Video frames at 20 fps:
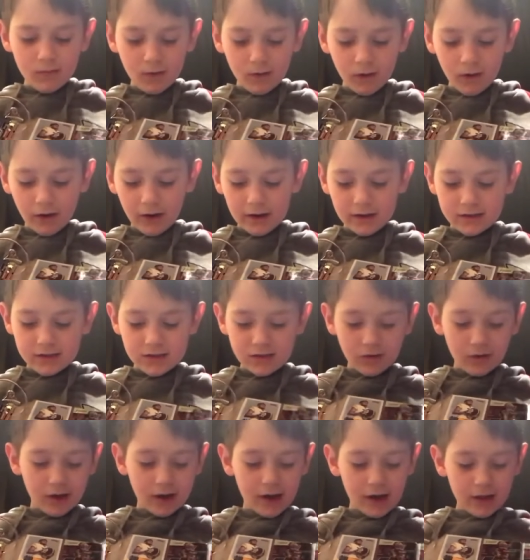Alright, so
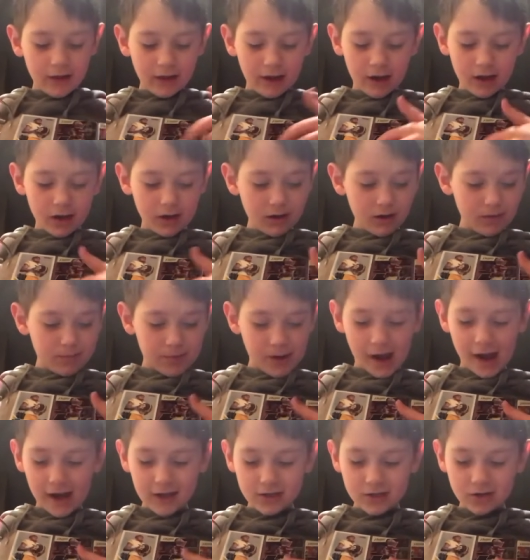I got like a
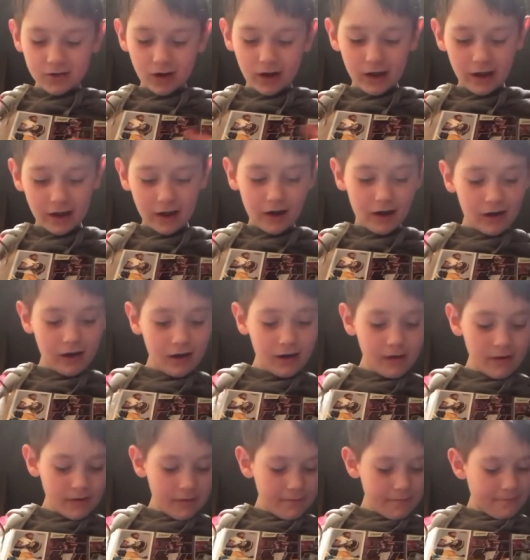patch right here.
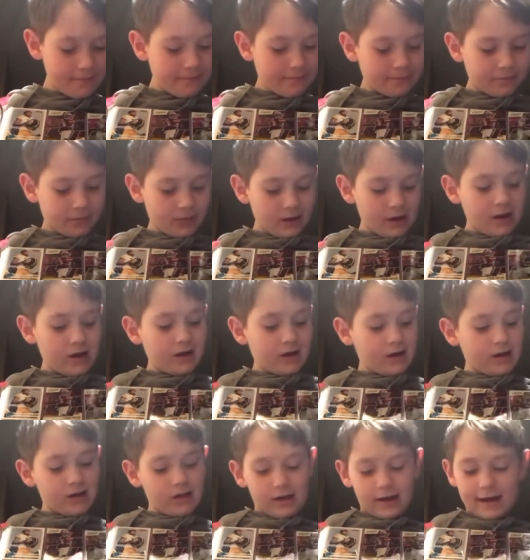I
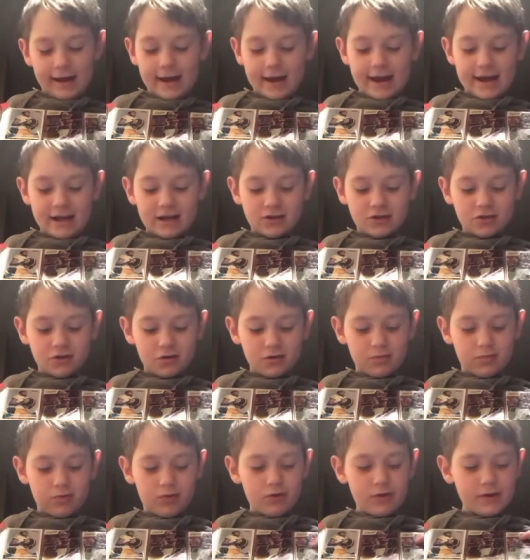got like extra
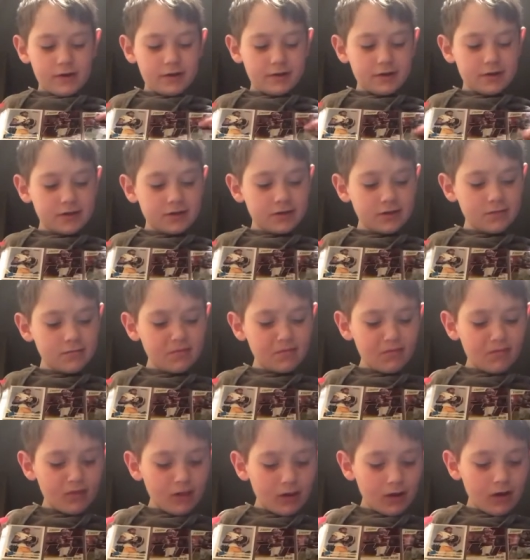points.
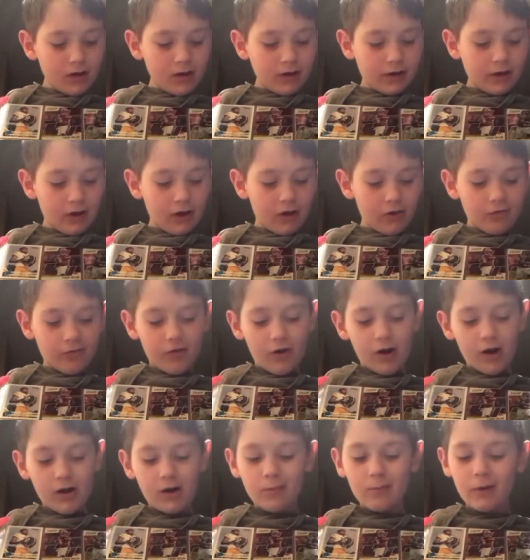I got a
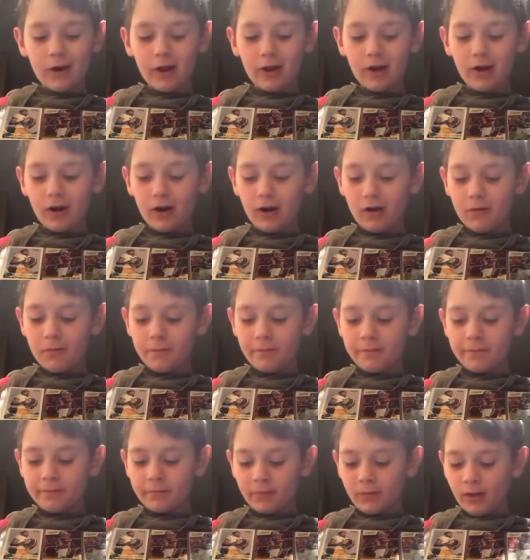Von Miller.
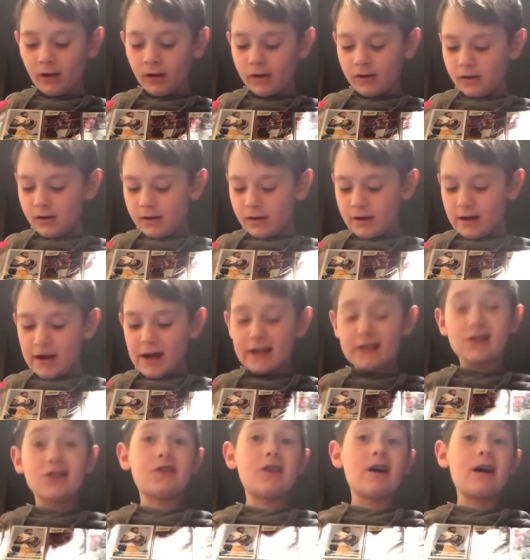
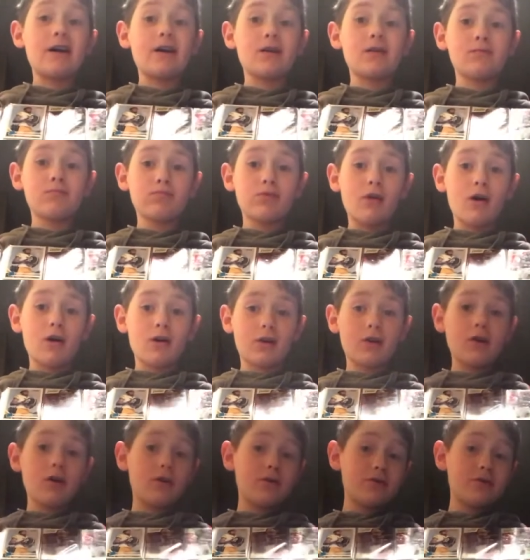Hashtag
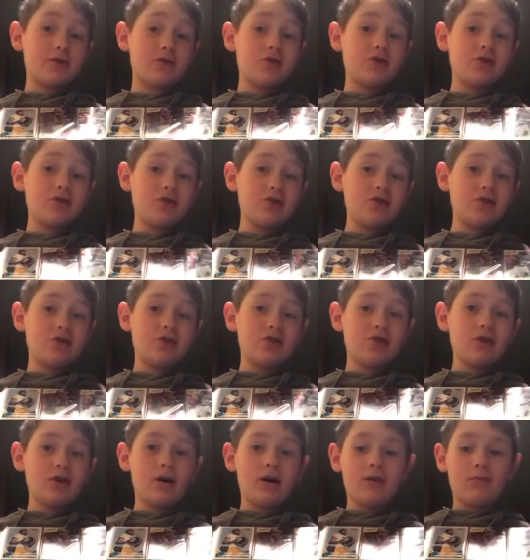Broncos,
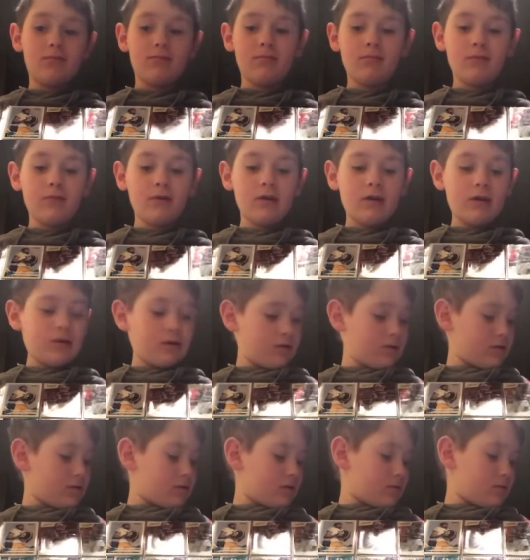um,
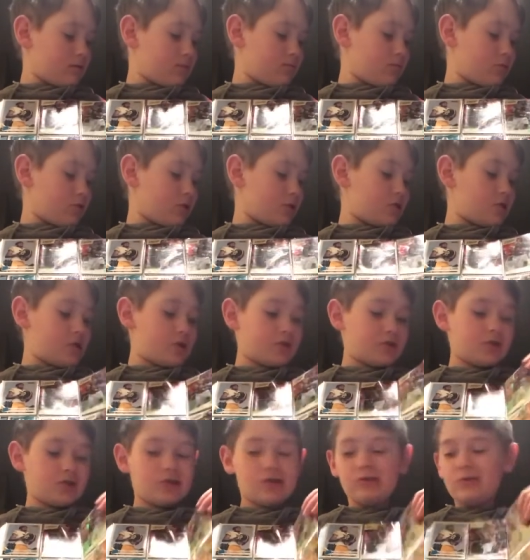more J
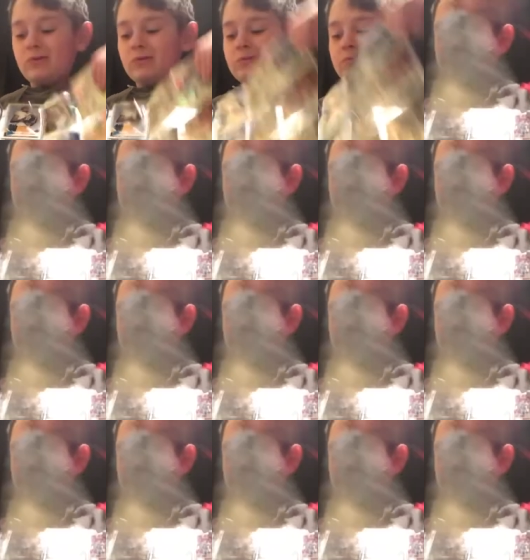Stu.